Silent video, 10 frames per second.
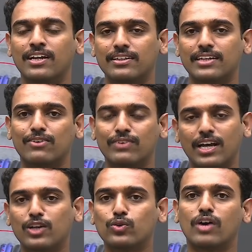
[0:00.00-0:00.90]
that
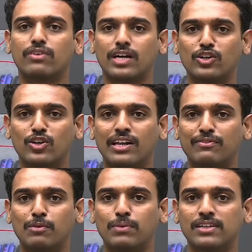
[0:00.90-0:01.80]
Vinayak, you have tried your
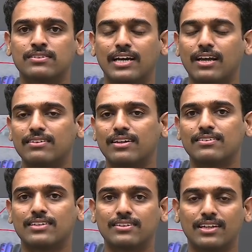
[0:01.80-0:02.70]
level best and there is
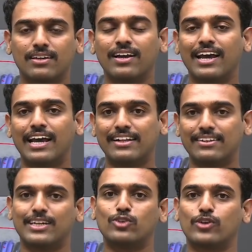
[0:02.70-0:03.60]
nothing else
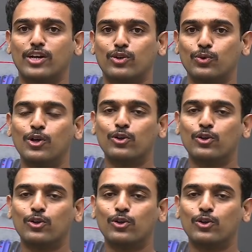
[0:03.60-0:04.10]
that you can do.